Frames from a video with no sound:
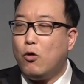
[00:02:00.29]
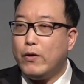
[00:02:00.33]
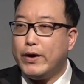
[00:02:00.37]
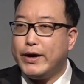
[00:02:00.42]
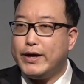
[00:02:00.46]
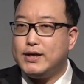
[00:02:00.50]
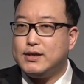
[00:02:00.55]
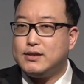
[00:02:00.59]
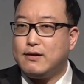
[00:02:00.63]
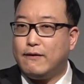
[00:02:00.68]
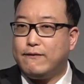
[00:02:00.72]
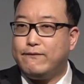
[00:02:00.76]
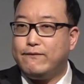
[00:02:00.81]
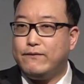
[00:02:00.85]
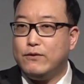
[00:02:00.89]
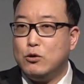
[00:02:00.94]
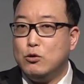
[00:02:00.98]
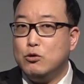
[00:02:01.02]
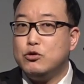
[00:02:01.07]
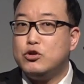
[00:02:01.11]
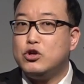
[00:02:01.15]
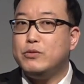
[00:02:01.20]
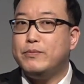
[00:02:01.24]
goal is the
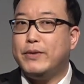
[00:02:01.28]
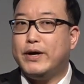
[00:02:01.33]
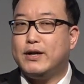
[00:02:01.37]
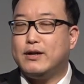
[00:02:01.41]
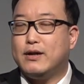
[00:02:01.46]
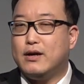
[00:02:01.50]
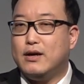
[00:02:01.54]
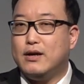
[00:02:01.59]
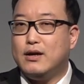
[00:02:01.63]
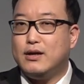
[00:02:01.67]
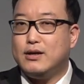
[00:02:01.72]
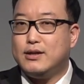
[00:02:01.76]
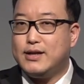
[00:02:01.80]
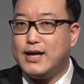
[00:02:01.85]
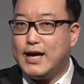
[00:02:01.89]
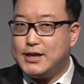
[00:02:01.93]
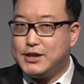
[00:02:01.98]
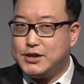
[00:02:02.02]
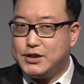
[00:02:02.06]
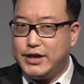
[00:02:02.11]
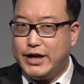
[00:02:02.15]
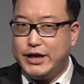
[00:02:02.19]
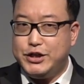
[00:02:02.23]
ultimate
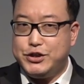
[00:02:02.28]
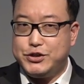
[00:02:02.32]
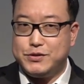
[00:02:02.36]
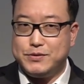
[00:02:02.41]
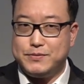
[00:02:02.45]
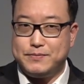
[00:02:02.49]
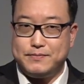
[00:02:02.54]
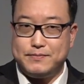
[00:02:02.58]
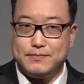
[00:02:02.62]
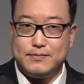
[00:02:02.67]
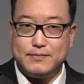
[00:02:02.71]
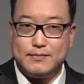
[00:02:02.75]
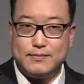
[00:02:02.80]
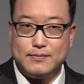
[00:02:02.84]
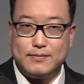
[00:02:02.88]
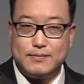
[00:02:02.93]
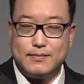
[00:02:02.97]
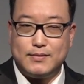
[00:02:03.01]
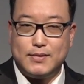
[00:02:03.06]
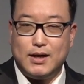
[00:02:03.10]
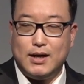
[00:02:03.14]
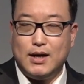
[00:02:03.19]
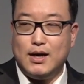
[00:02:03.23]
destination.
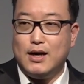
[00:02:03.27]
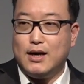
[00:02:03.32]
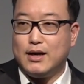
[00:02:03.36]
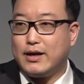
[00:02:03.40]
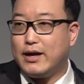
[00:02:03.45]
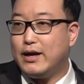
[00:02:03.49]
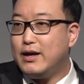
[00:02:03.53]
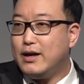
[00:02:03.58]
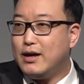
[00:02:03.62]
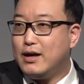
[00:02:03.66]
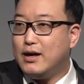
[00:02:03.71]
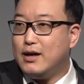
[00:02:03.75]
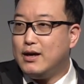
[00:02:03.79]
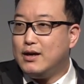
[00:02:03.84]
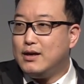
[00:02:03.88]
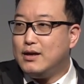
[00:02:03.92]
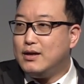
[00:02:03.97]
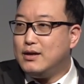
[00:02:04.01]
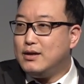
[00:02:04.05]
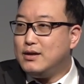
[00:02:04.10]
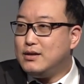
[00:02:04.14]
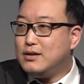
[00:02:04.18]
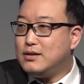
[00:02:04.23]
Okay,
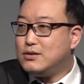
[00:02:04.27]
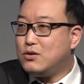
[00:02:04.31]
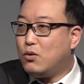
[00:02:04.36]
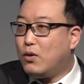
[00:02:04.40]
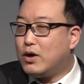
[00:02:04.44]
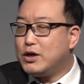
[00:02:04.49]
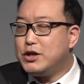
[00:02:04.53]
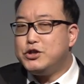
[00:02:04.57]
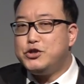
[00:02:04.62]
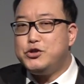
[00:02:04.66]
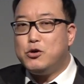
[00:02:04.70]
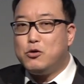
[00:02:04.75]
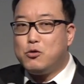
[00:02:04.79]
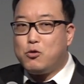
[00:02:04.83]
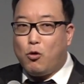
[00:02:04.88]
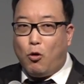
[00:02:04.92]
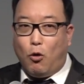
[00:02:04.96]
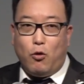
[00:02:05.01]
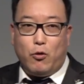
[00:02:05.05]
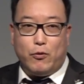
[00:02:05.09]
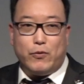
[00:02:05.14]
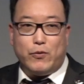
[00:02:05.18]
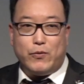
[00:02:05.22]
so what is
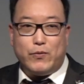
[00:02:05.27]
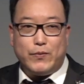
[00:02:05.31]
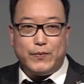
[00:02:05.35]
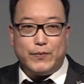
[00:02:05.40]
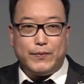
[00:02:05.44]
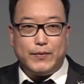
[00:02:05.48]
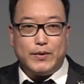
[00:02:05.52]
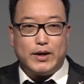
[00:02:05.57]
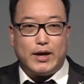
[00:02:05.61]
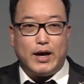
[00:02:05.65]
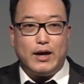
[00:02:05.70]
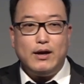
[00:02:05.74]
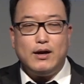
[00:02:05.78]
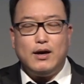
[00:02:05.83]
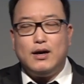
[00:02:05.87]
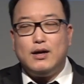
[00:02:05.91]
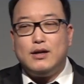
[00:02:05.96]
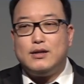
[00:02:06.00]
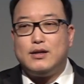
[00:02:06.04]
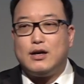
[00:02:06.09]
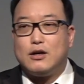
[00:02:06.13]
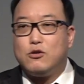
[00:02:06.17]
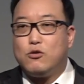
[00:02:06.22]
your goal?
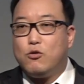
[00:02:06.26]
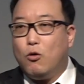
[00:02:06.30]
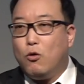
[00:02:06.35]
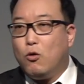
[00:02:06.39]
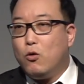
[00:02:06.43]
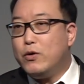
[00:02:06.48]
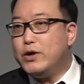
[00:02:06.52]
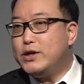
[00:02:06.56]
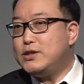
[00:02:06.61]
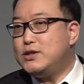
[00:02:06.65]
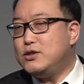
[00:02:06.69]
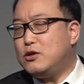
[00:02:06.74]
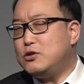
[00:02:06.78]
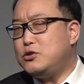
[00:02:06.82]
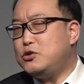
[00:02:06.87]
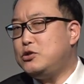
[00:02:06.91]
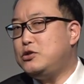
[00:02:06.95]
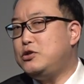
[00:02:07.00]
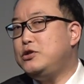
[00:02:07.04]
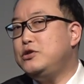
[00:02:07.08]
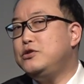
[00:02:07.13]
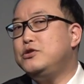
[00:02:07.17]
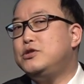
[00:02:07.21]
Okay, the goal is
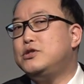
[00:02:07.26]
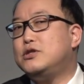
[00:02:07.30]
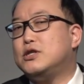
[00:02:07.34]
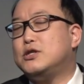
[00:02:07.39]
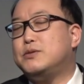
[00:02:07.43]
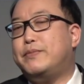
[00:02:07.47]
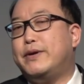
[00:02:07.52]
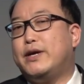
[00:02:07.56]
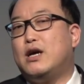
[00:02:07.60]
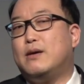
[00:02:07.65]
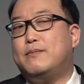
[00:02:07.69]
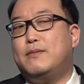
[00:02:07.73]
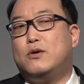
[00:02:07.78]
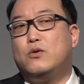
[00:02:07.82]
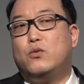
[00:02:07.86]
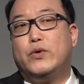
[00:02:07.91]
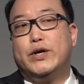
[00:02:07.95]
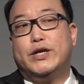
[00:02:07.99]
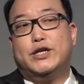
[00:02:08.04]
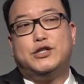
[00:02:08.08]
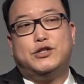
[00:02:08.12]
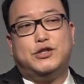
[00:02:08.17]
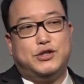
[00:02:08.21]
not to just
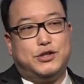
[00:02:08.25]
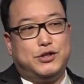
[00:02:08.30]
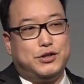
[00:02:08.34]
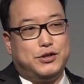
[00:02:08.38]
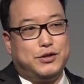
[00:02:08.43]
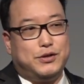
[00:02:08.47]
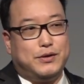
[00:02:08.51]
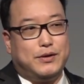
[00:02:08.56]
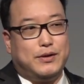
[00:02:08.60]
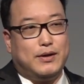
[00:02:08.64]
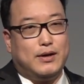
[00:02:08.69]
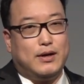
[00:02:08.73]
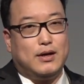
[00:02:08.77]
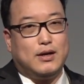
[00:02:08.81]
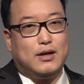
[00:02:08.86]
become a rich,